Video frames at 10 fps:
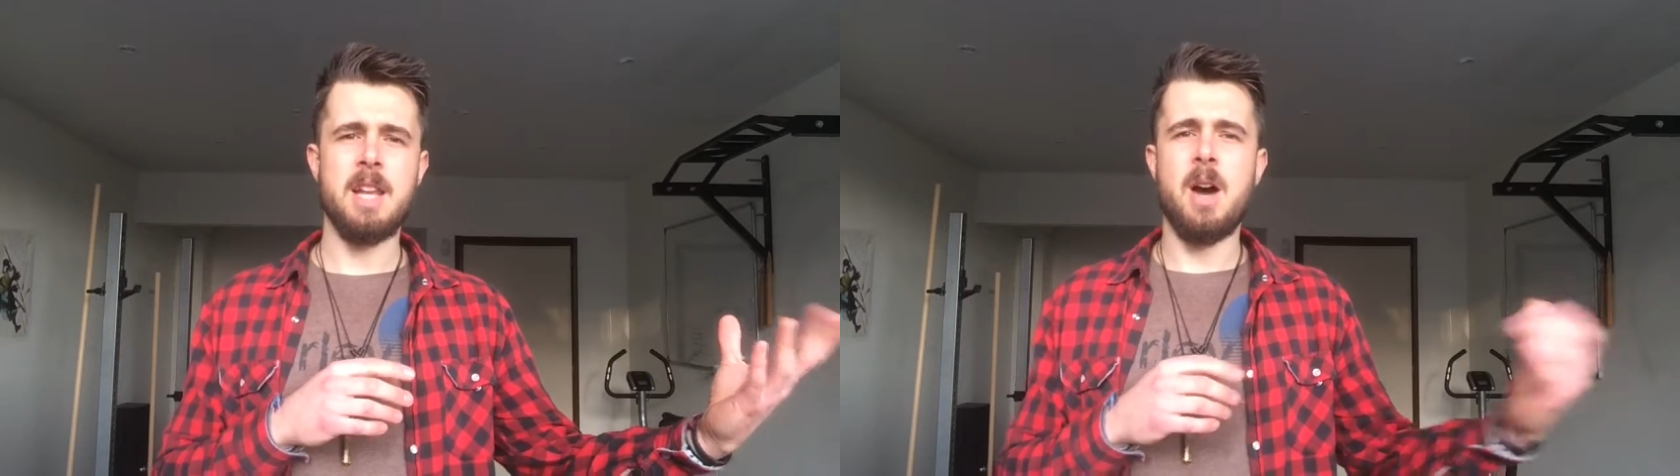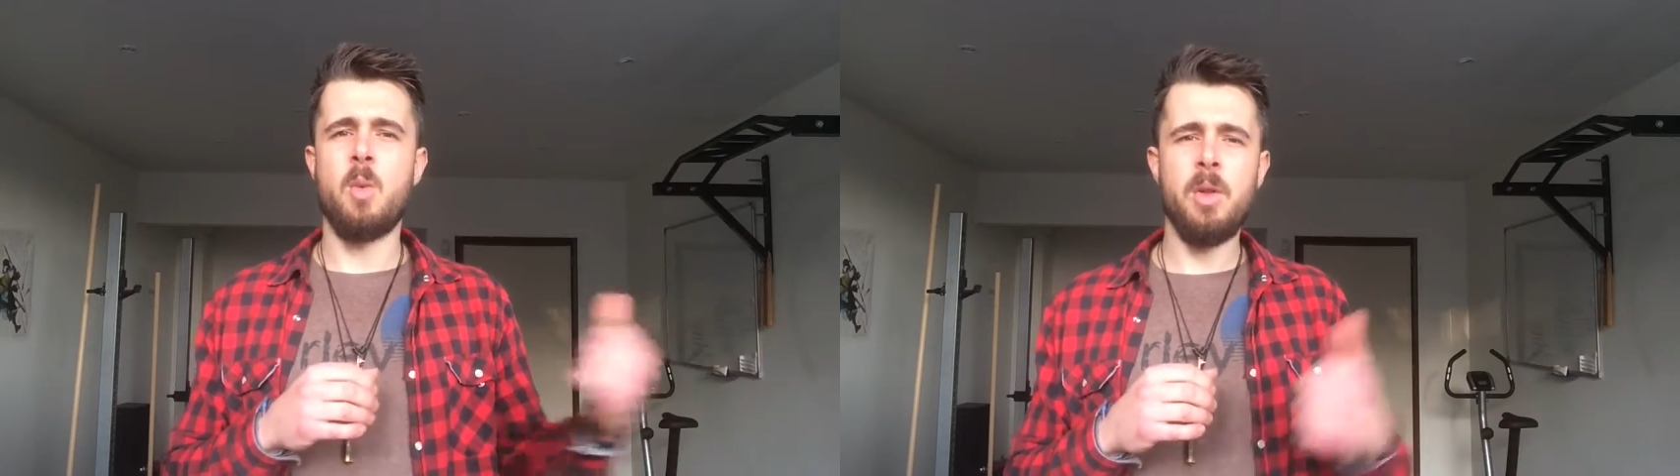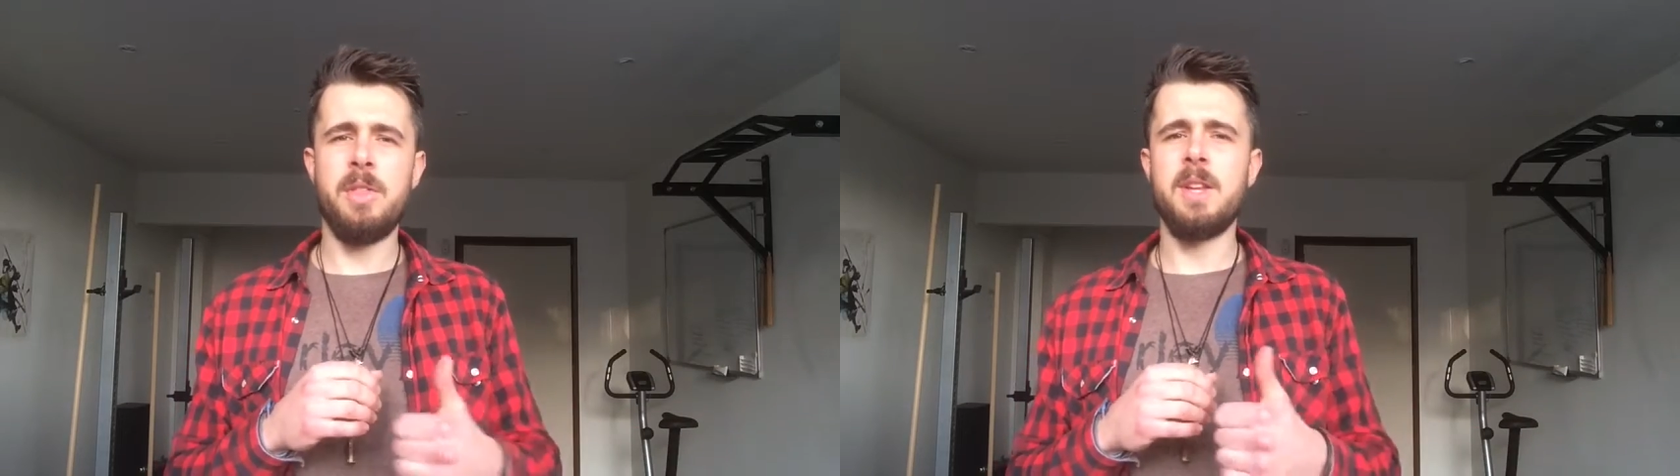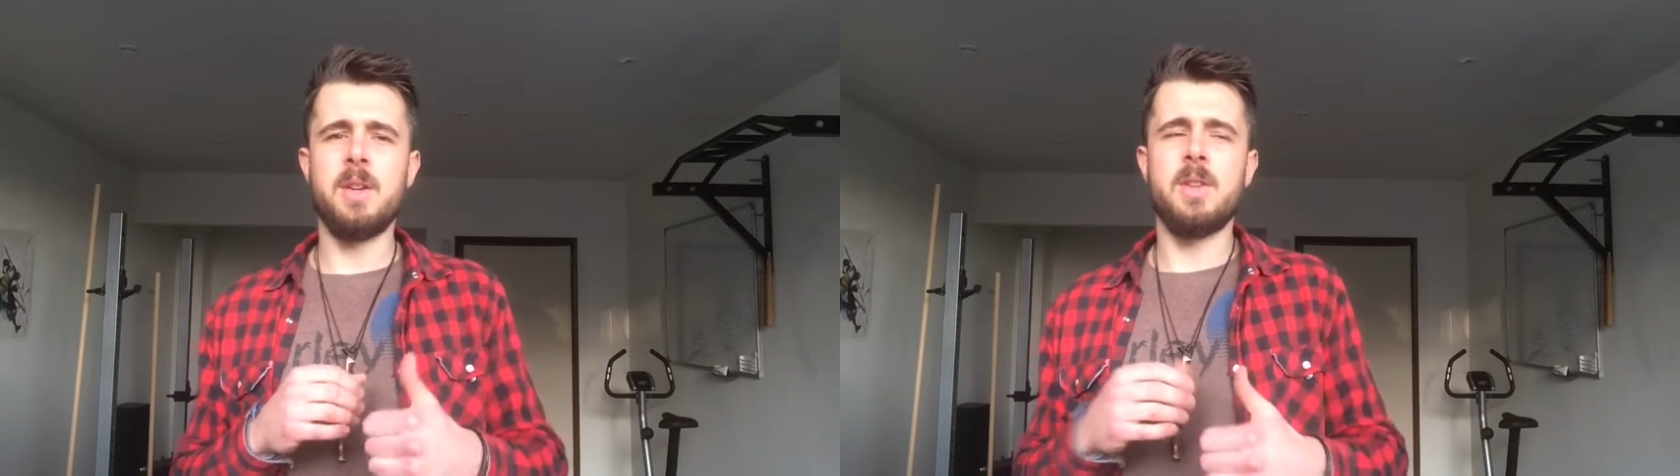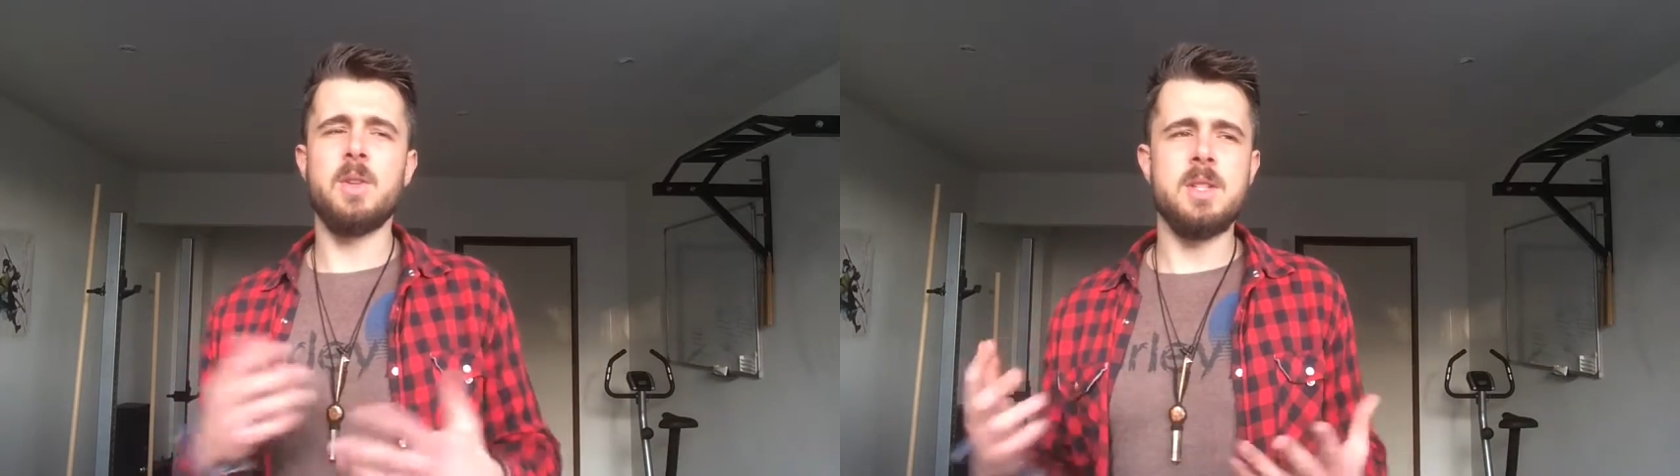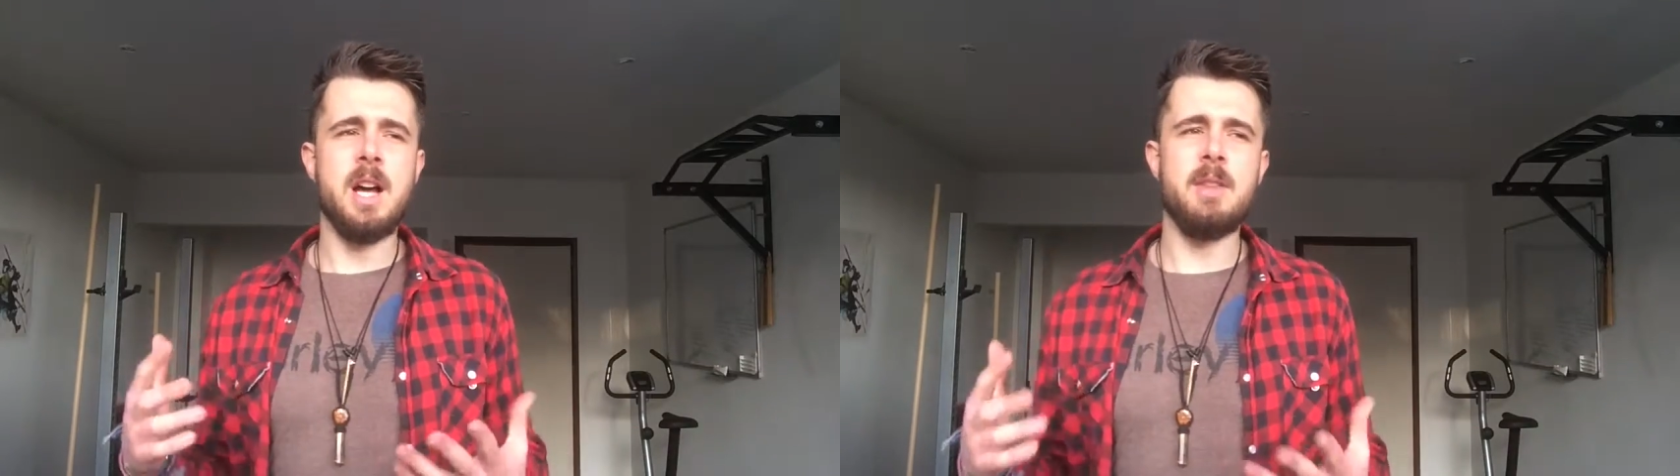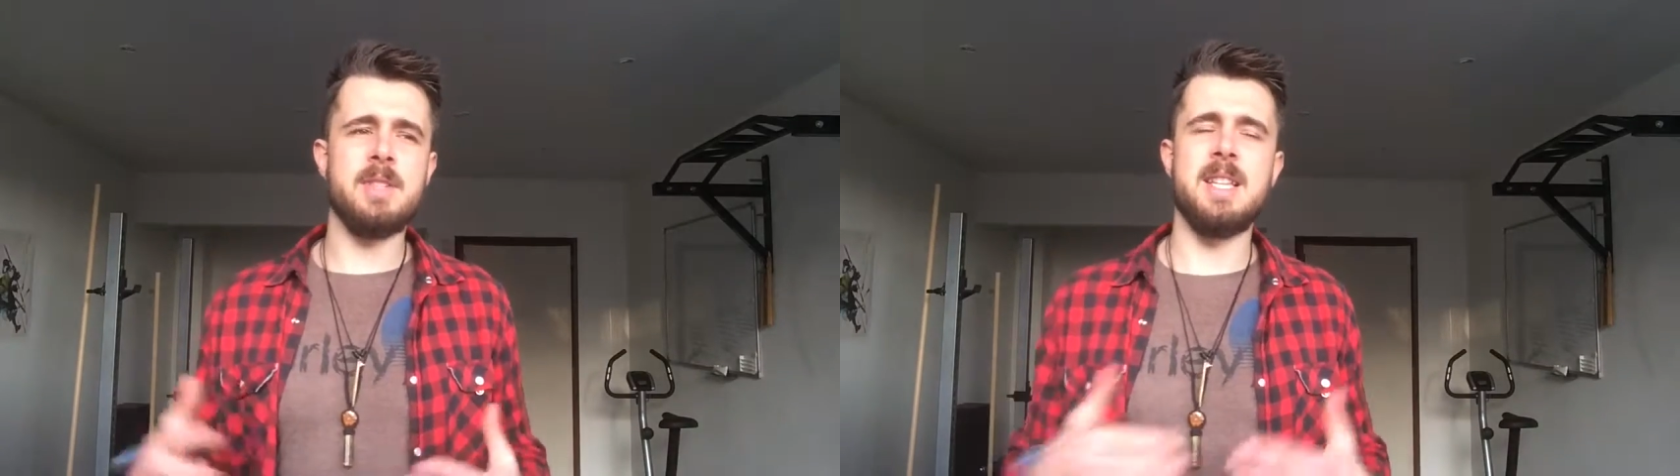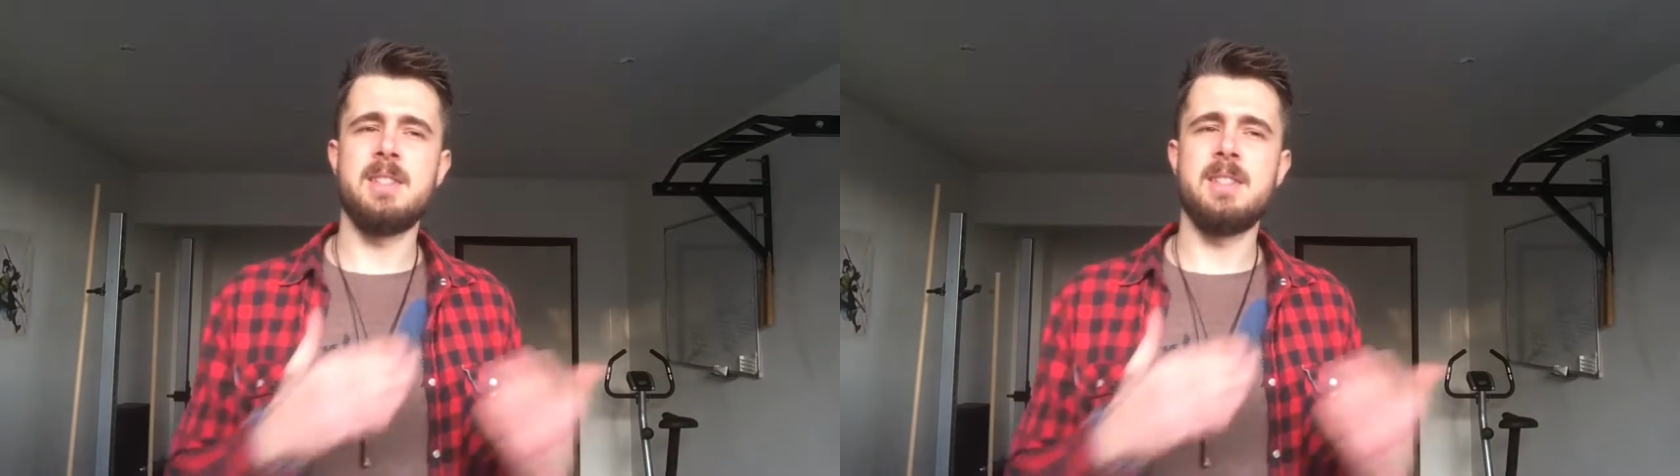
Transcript: Now, one thing you can do is obviously